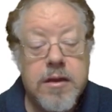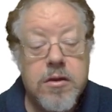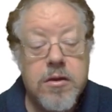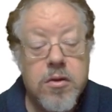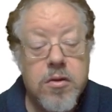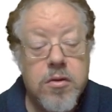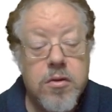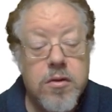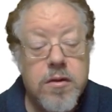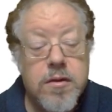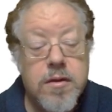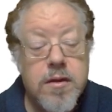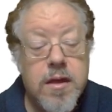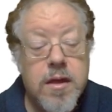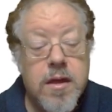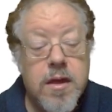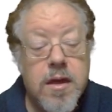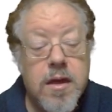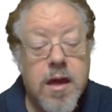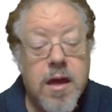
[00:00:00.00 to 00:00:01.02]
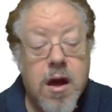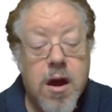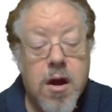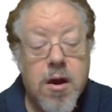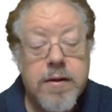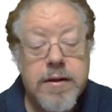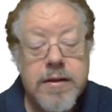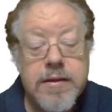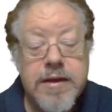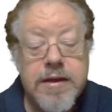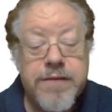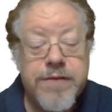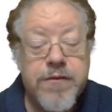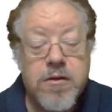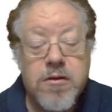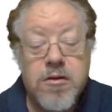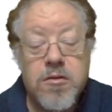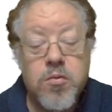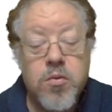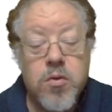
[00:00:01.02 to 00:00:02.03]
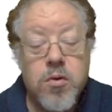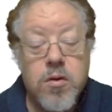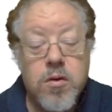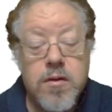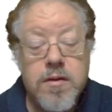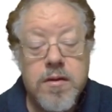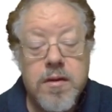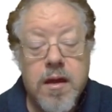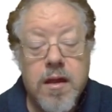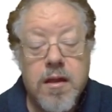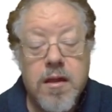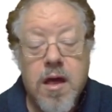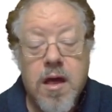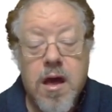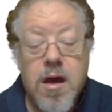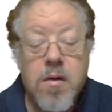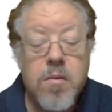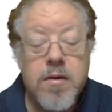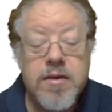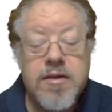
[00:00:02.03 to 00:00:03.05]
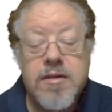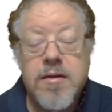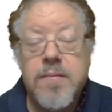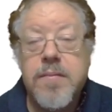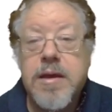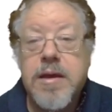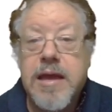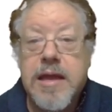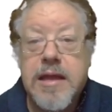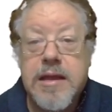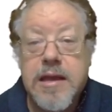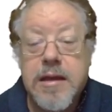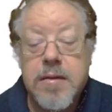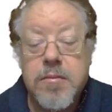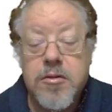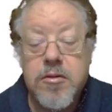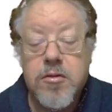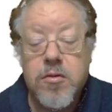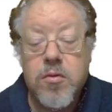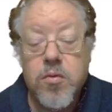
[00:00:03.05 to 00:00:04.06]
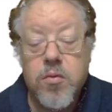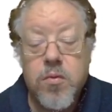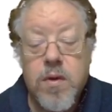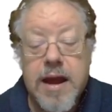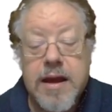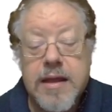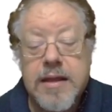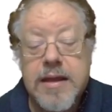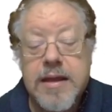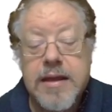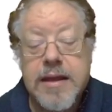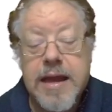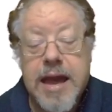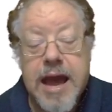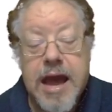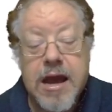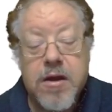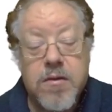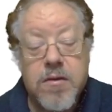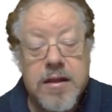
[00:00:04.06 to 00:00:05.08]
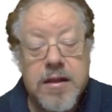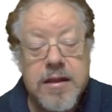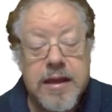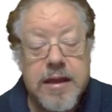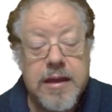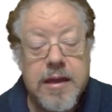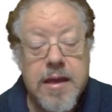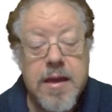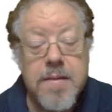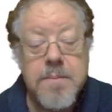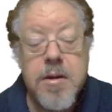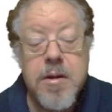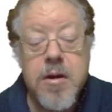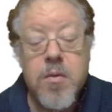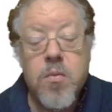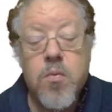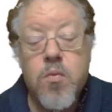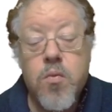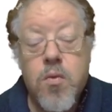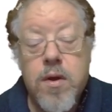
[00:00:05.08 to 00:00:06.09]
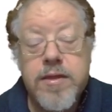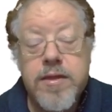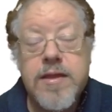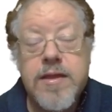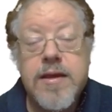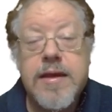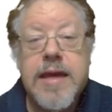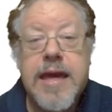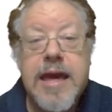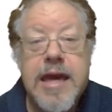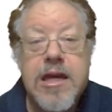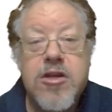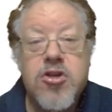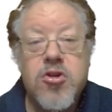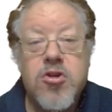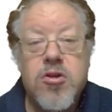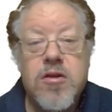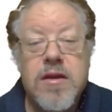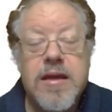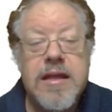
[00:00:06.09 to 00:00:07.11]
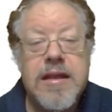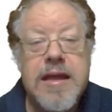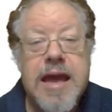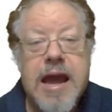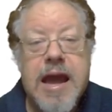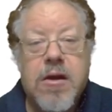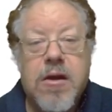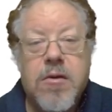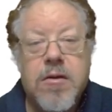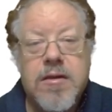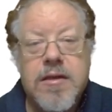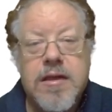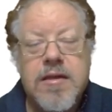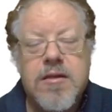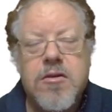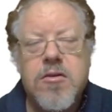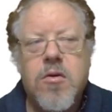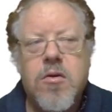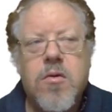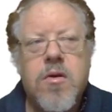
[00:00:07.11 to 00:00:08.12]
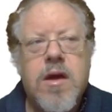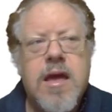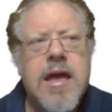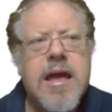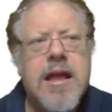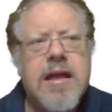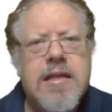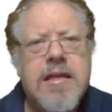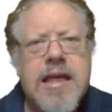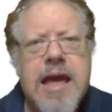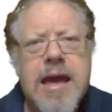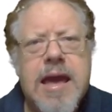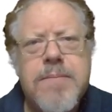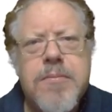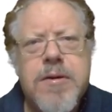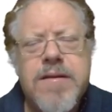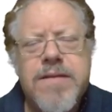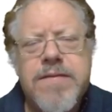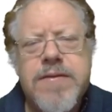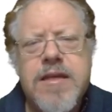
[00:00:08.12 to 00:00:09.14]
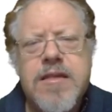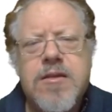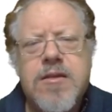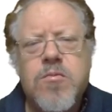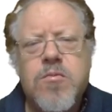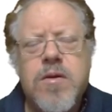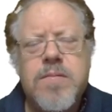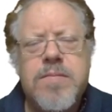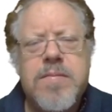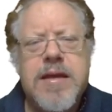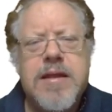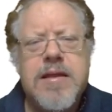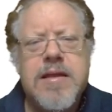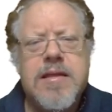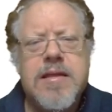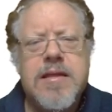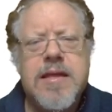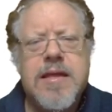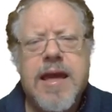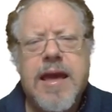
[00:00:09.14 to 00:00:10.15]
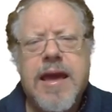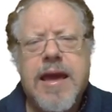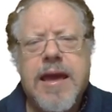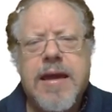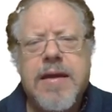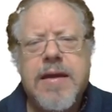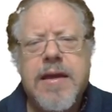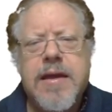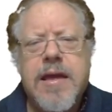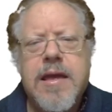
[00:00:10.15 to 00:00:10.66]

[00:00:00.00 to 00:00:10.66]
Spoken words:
use hard and difficult words along with some idioms correctly and accurately, but with occasional inaccuracies. So an example of this would be to say,